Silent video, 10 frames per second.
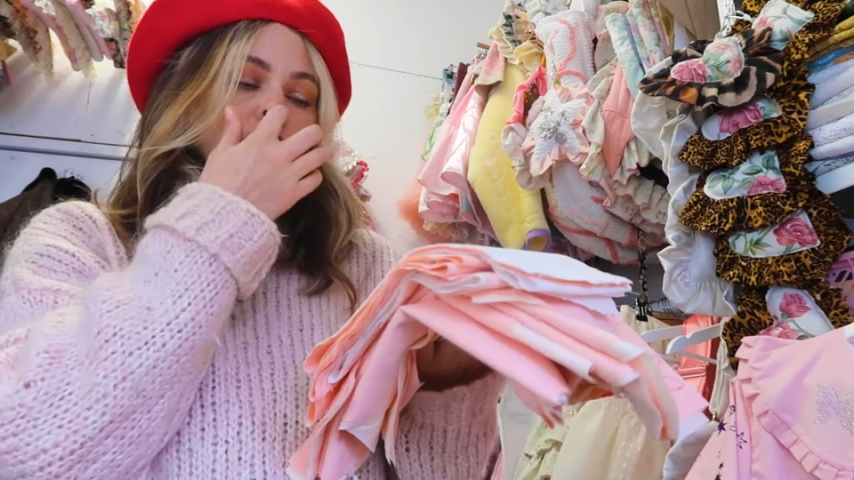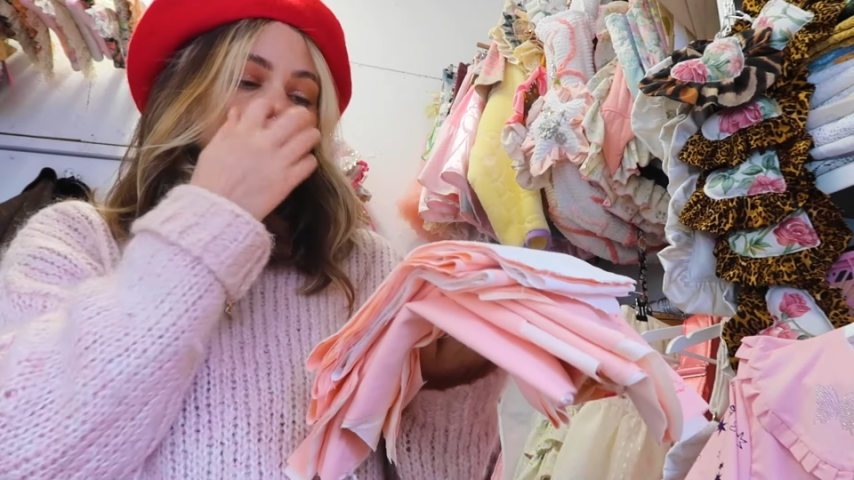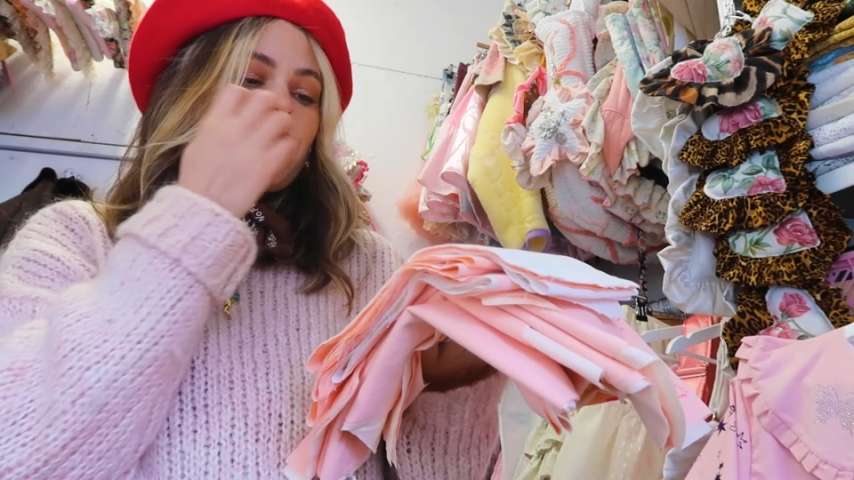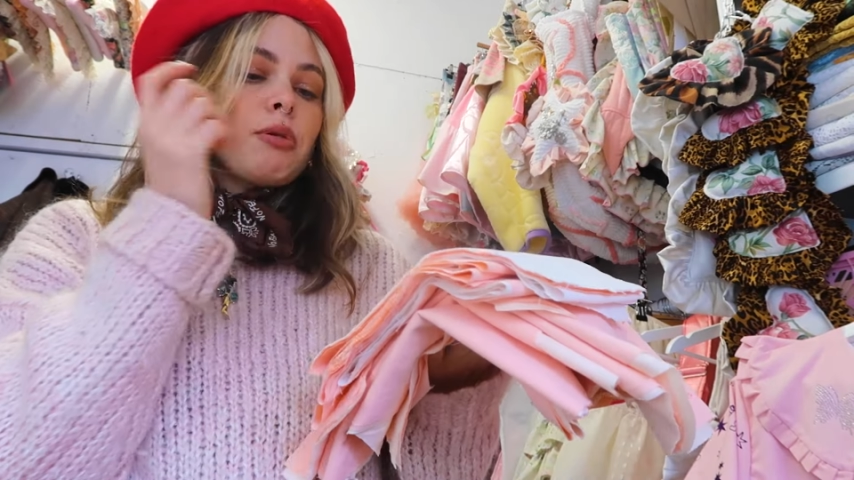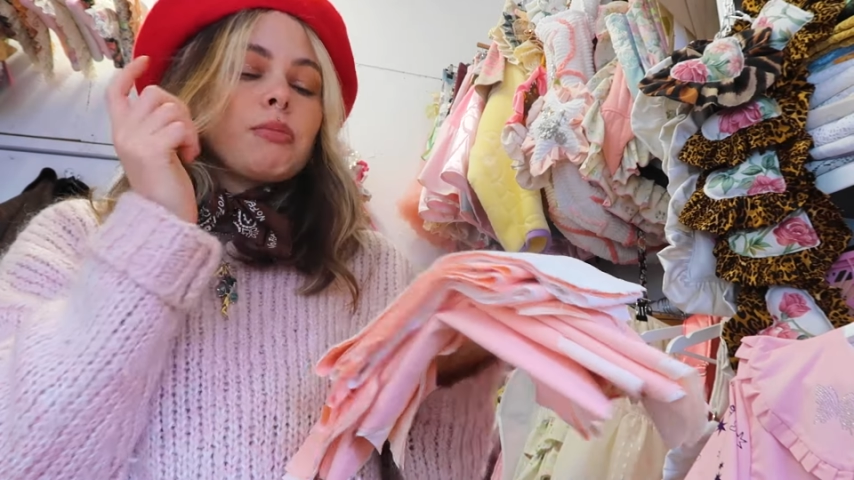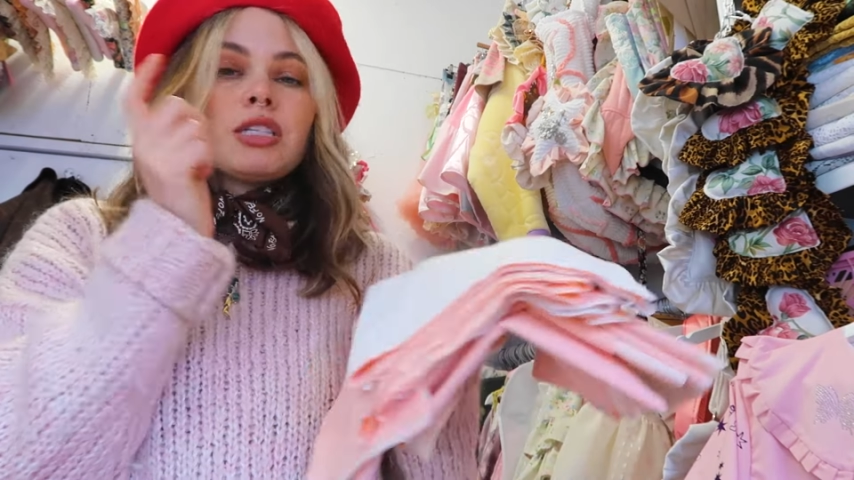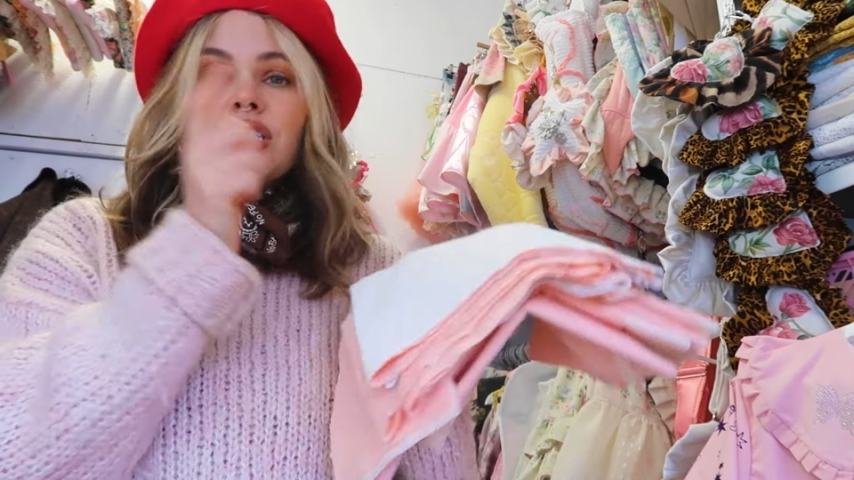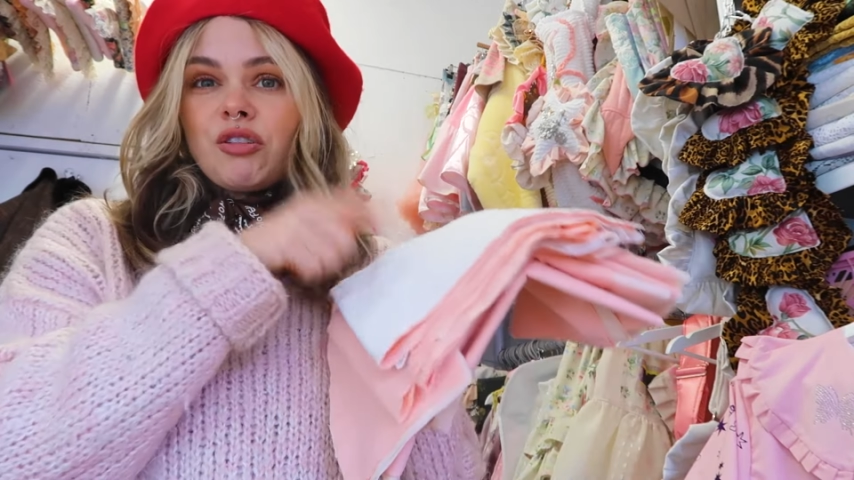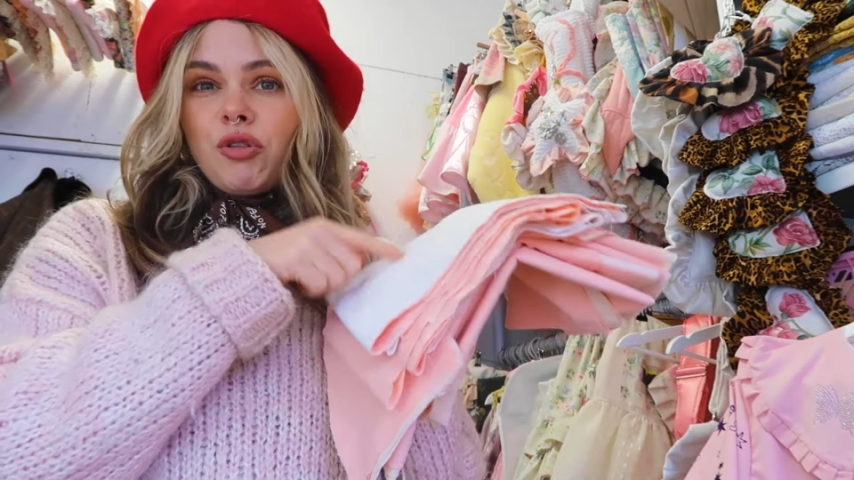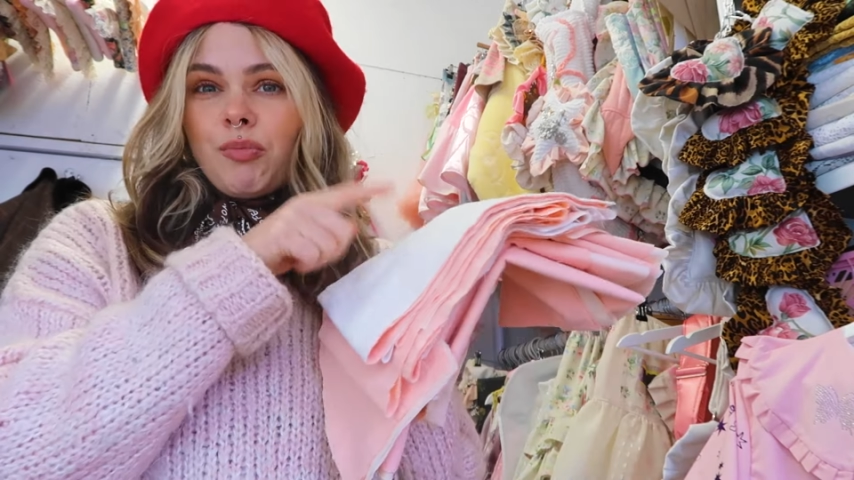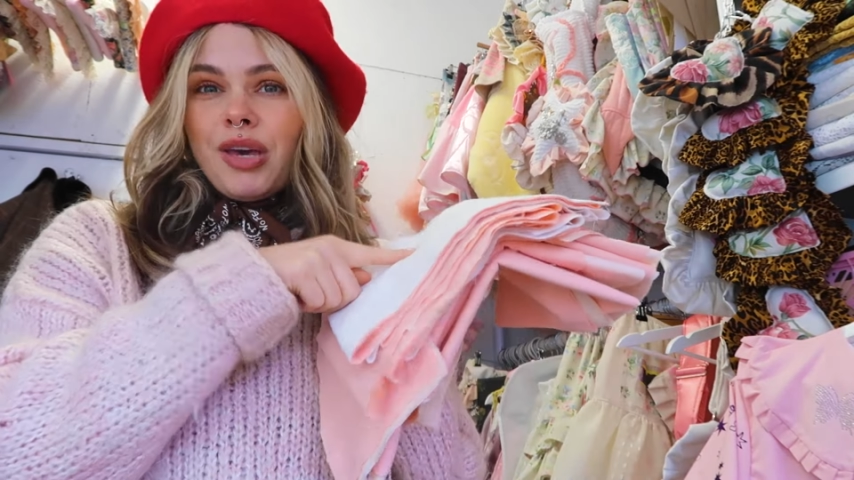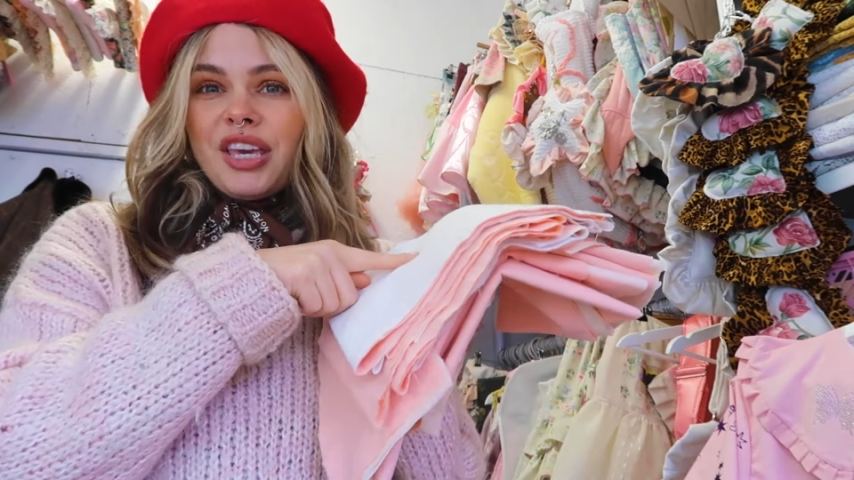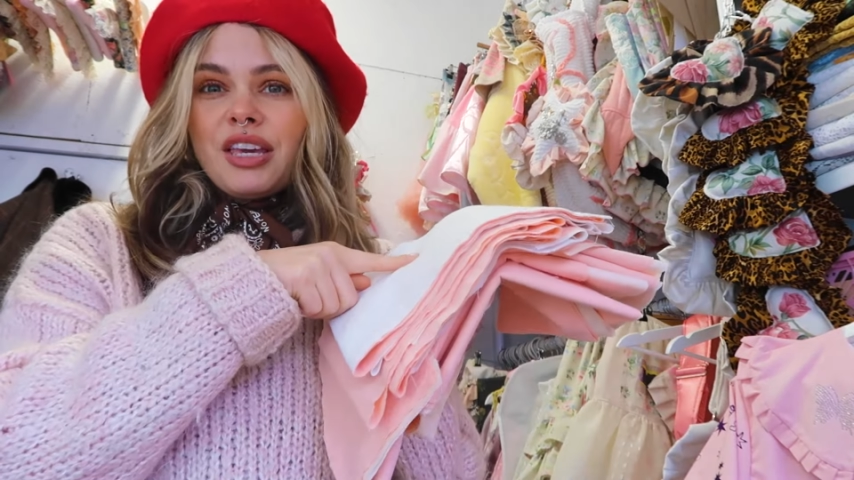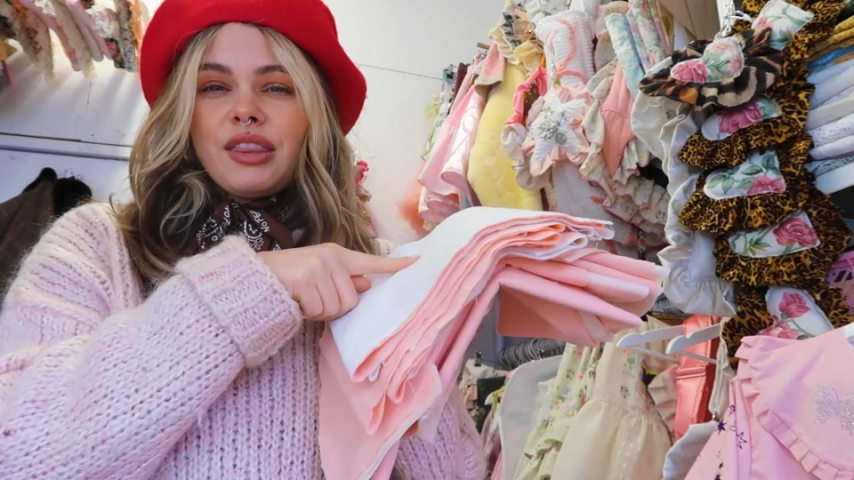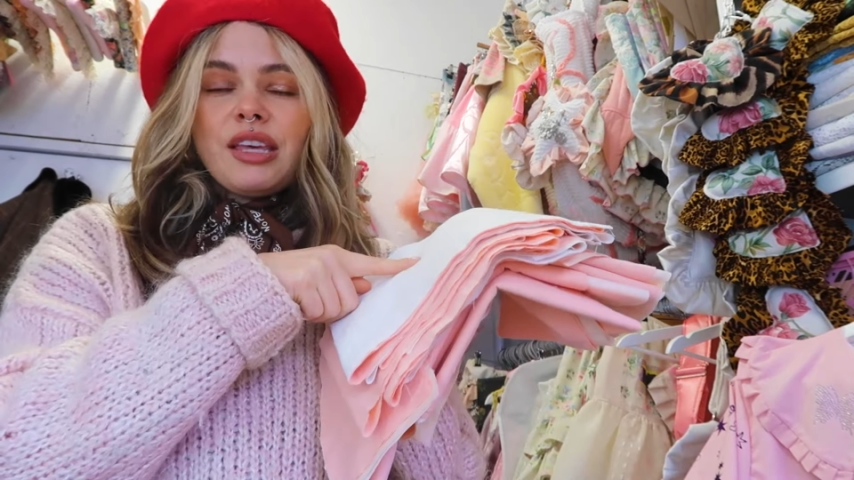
So I'll probably start with making